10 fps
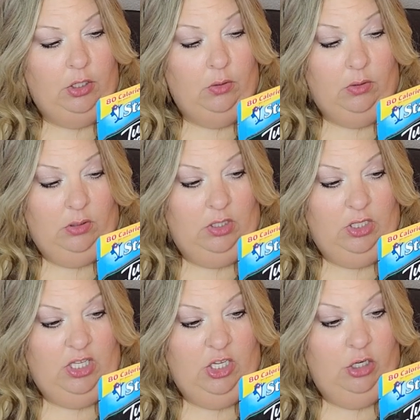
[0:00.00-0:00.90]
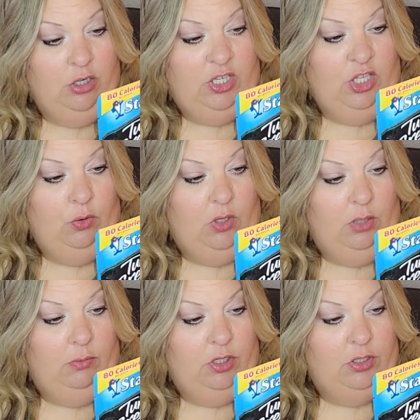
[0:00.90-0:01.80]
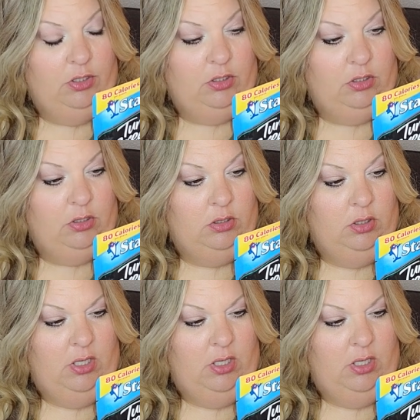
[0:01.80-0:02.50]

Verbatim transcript: cu cured cucumbers,